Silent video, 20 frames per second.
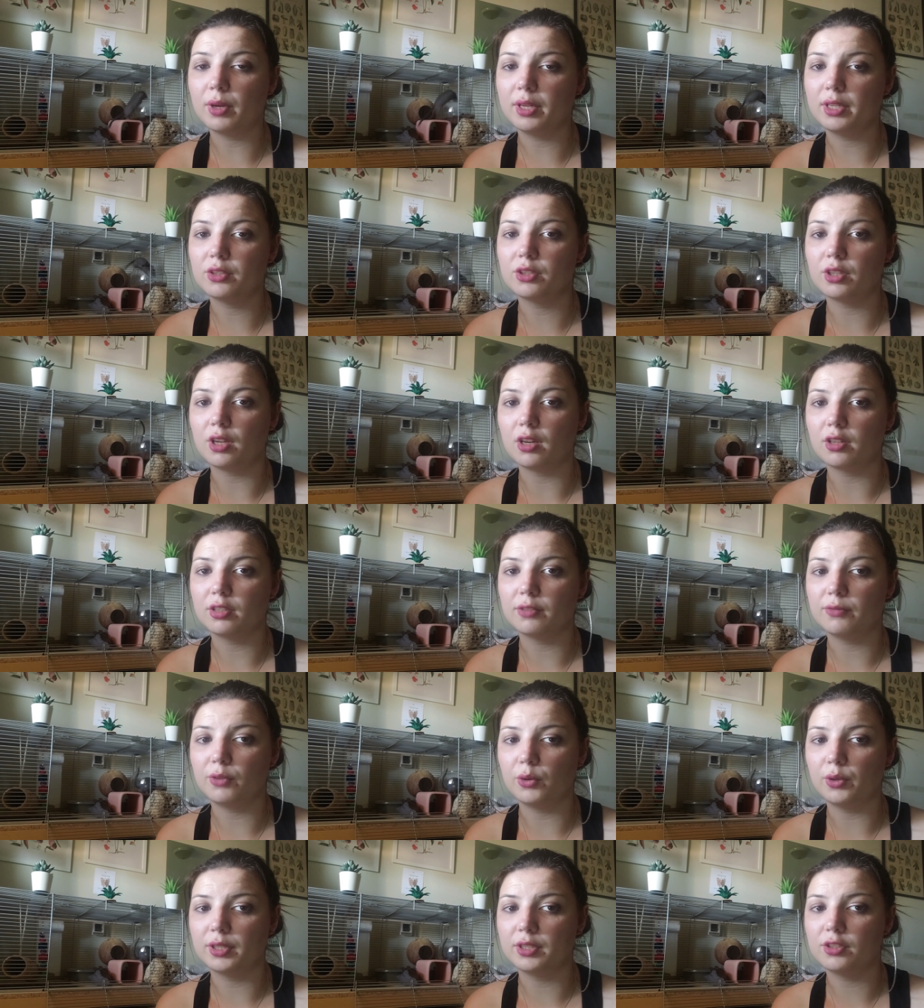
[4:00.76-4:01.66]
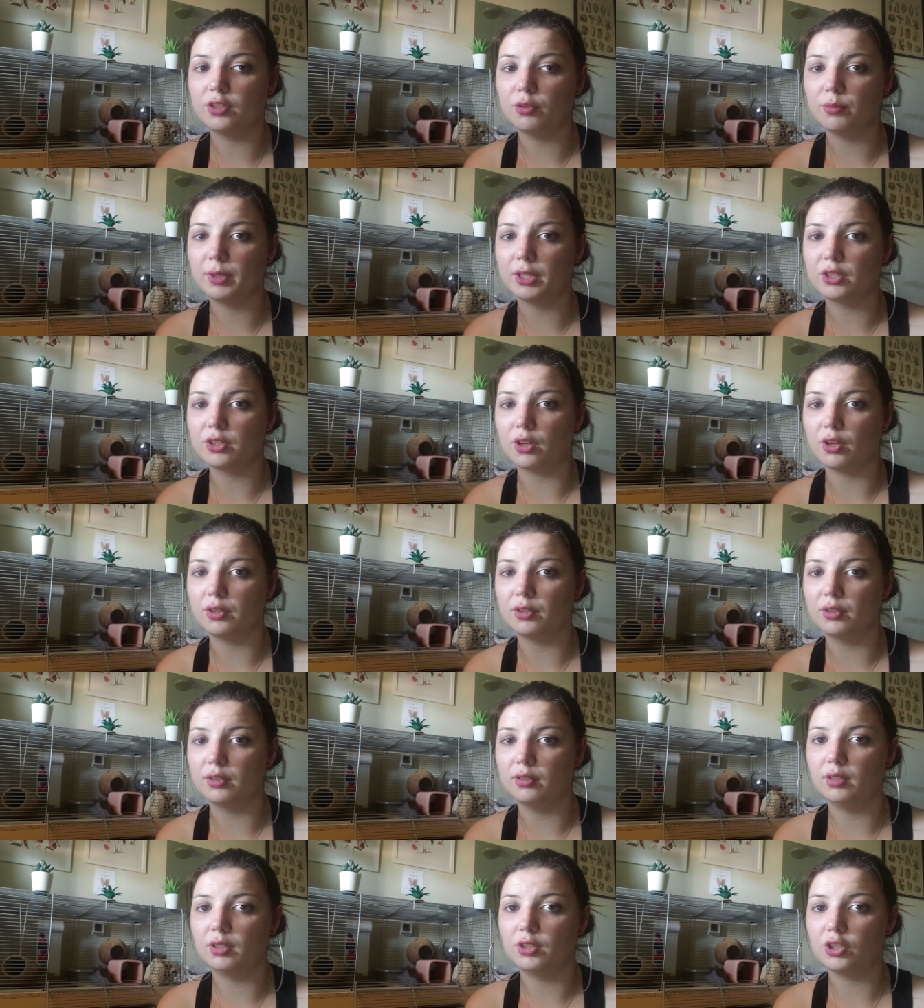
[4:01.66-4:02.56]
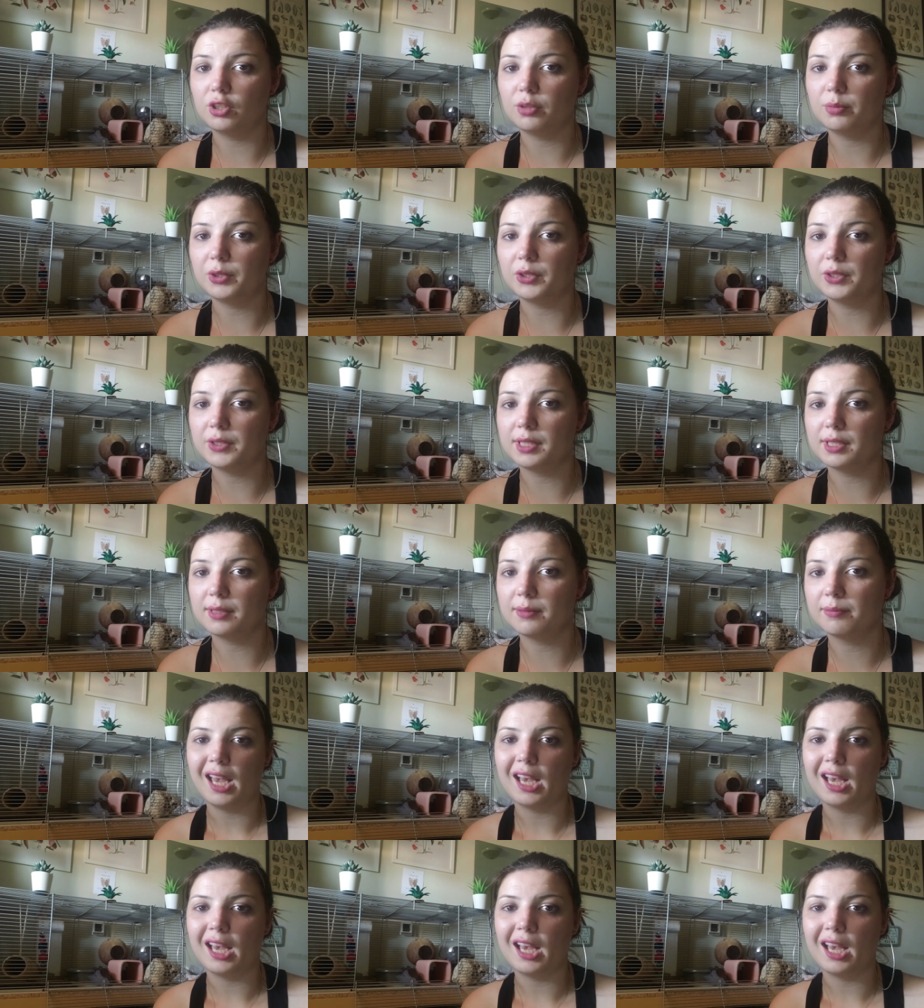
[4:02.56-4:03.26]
want your dog to focus too much on the gerbils,